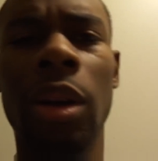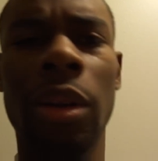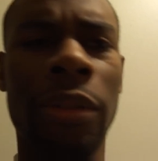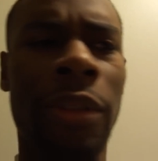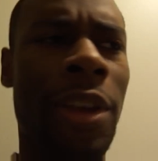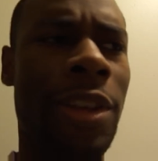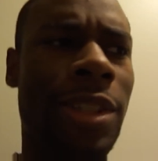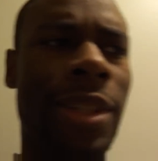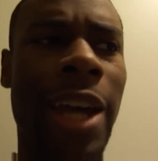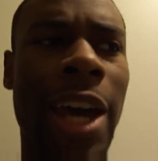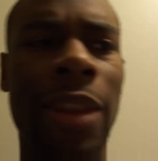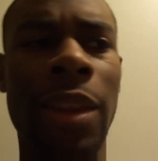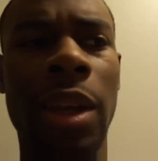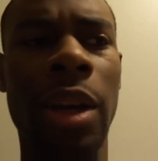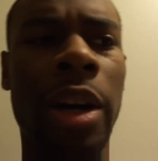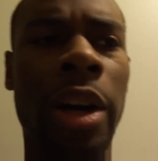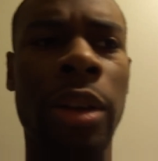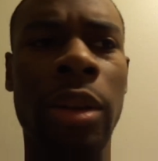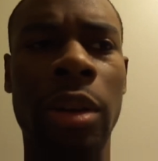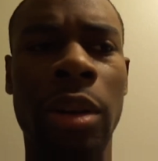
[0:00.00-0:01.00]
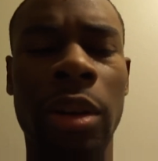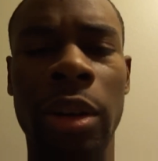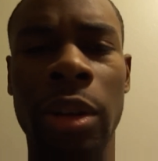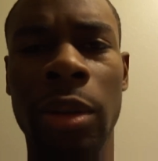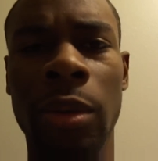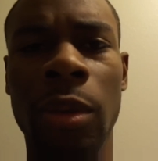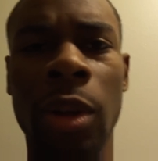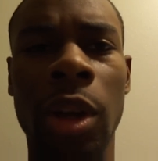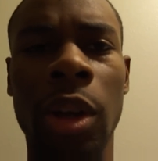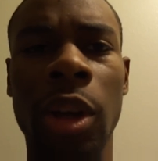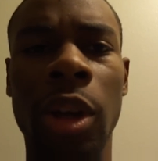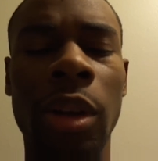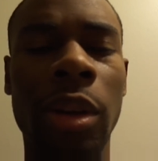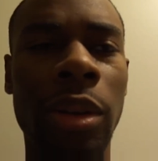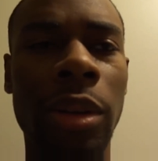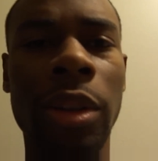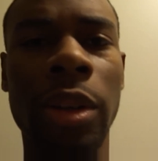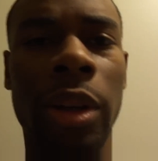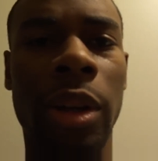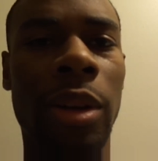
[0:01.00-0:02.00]
this, that, and the other. And
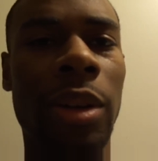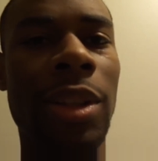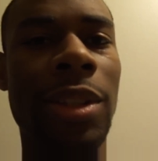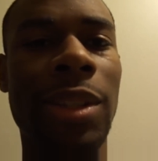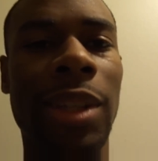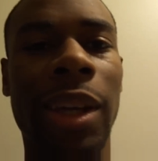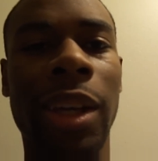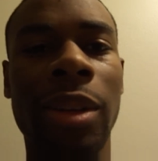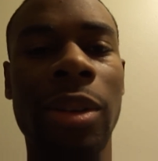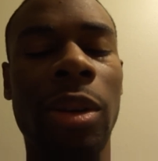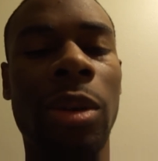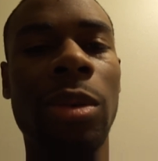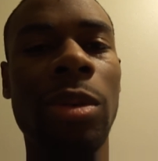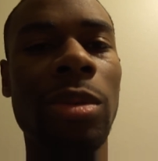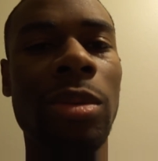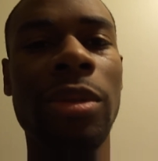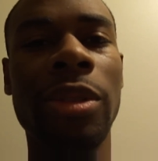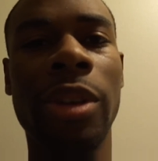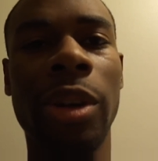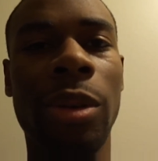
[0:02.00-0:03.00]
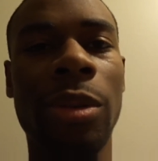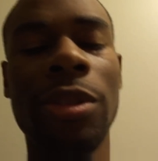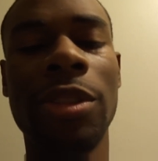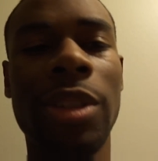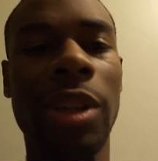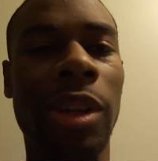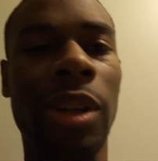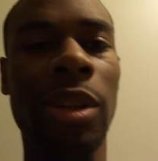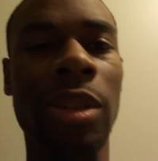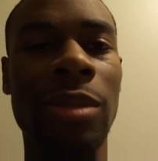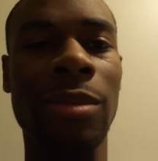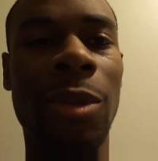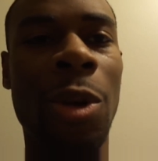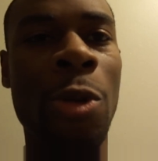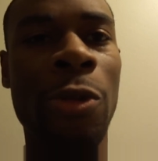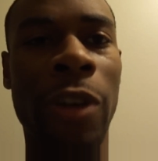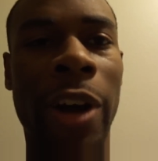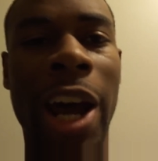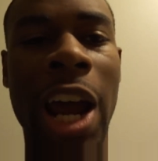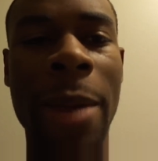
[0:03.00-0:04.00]
you know, it's like don't start
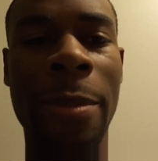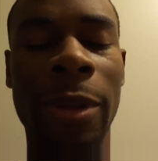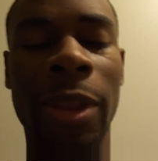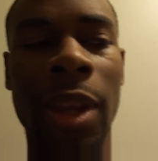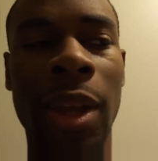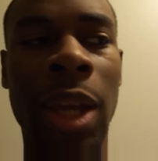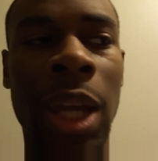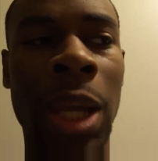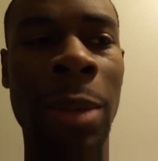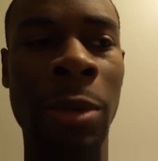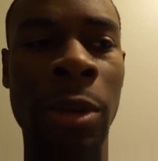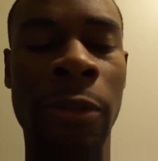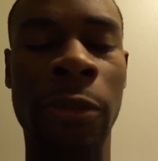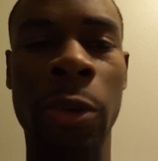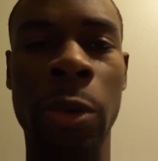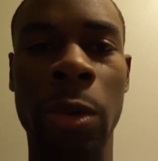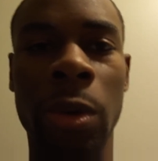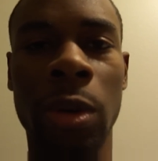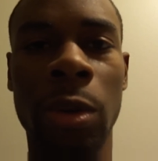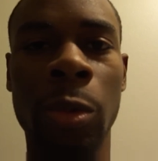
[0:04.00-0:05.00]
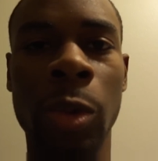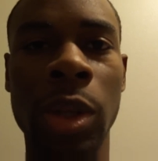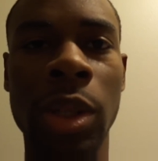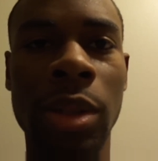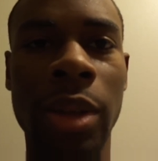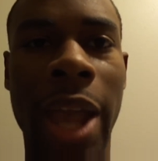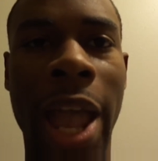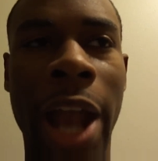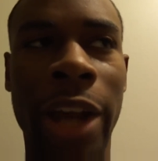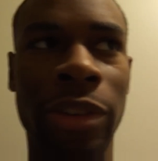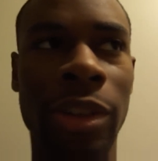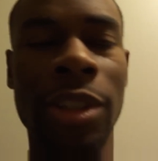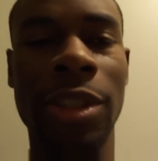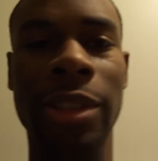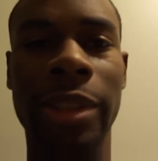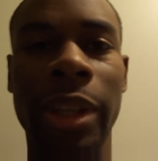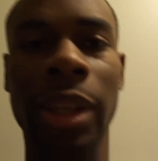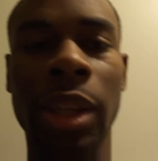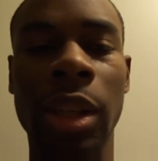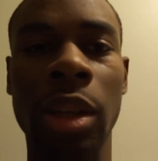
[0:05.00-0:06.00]
overhyping the game before we actually
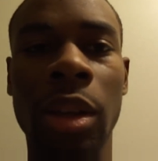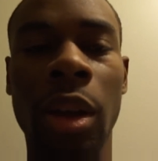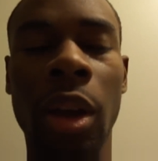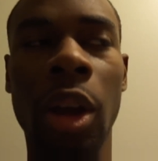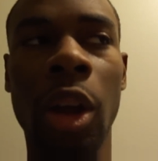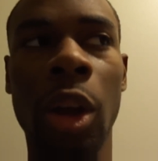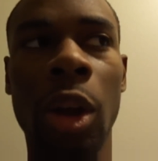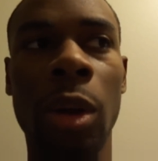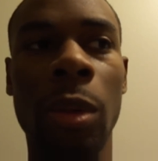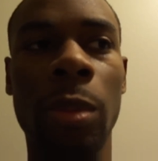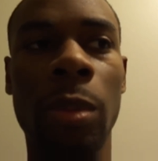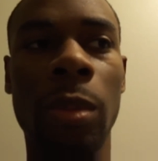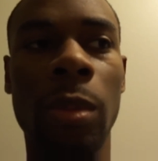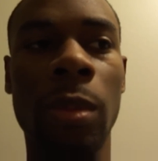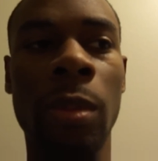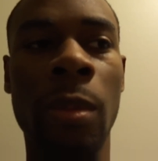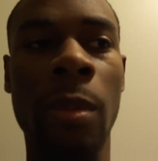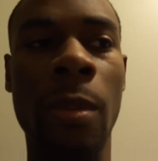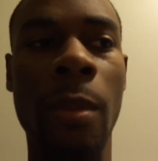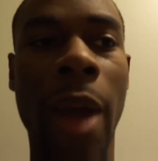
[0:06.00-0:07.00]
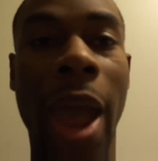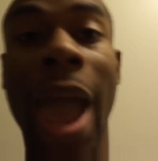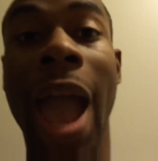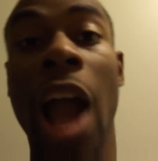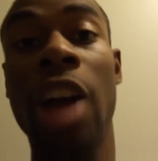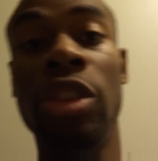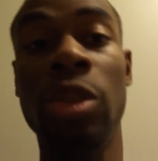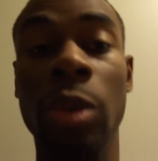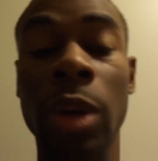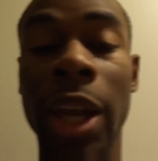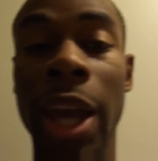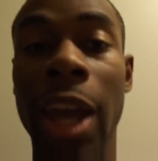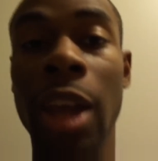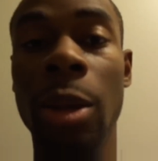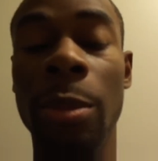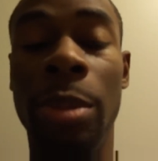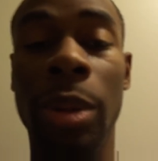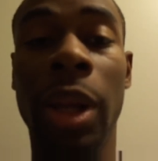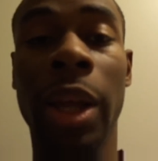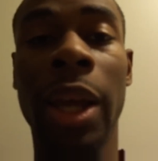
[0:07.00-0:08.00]
see actual
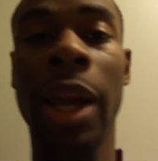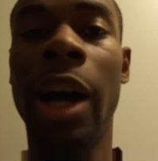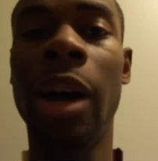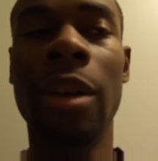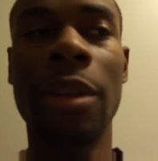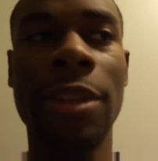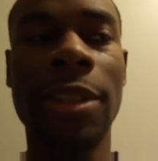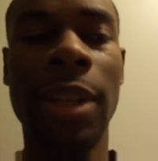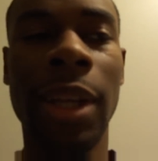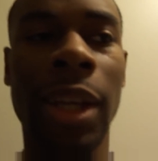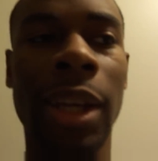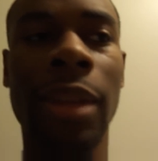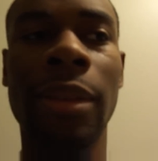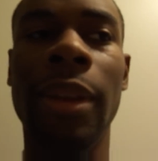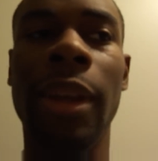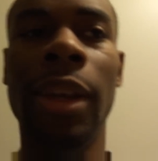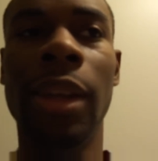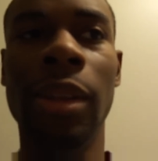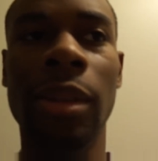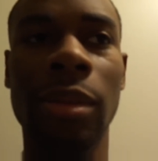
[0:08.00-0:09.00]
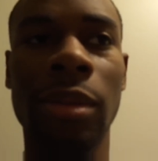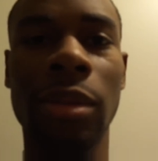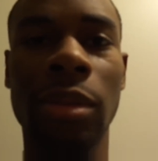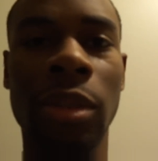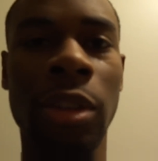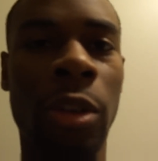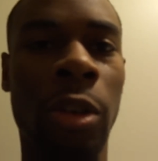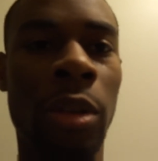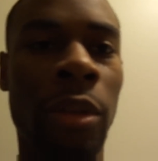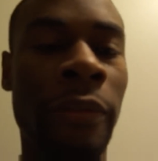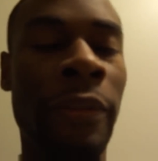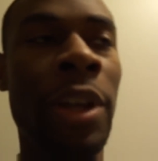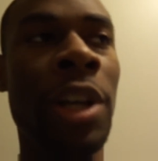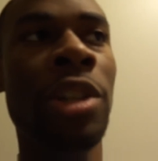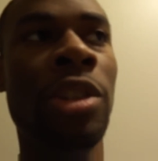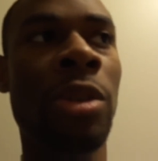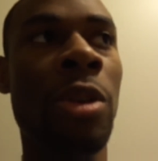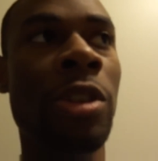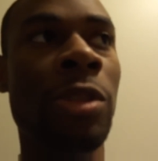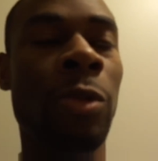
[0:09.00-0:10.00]
gameplay. I understand that, you know, the
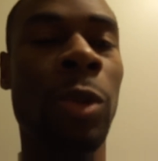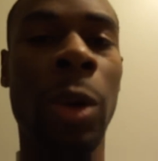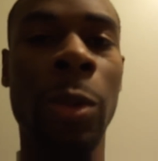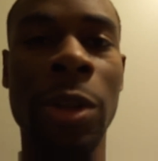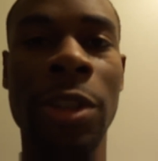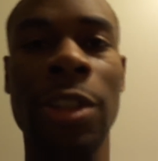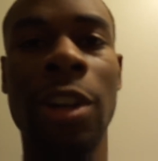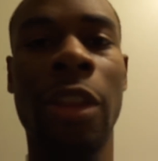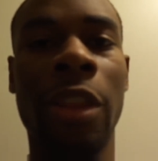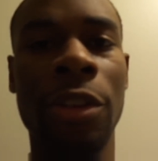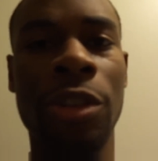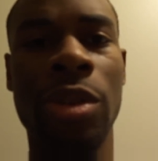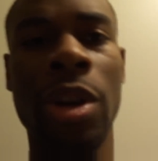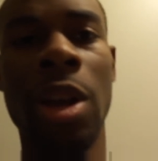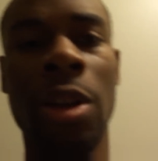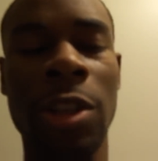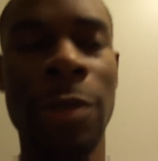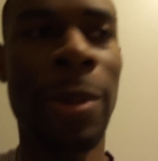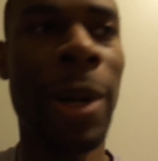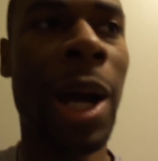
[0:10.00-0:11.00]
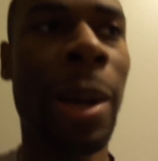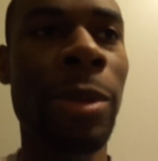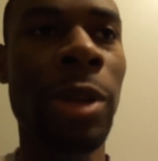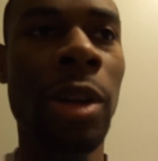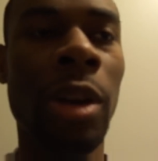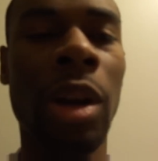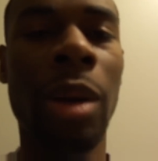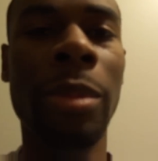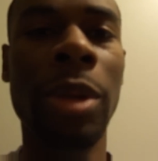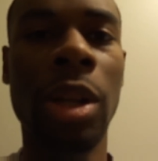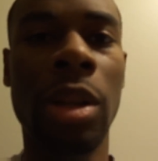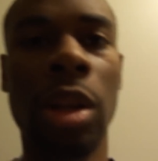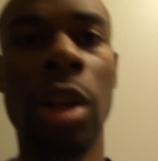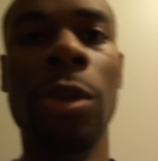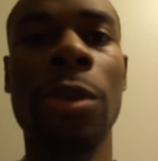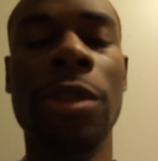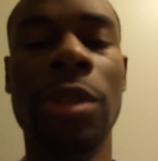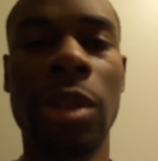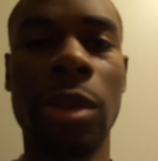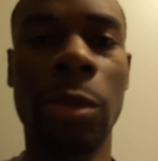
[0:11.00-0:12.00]
visuals and what we saw in the trailer is probably going to be
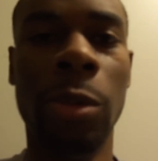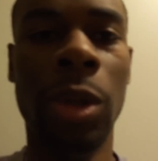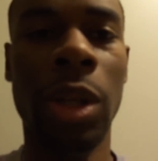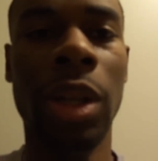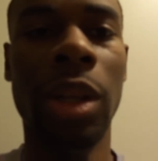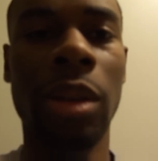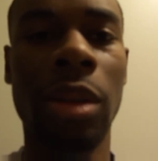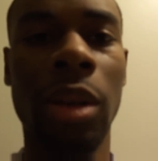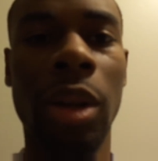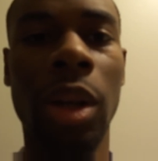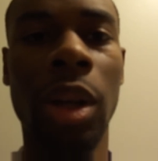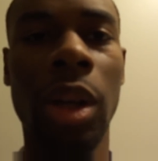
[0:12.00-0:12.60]
close to what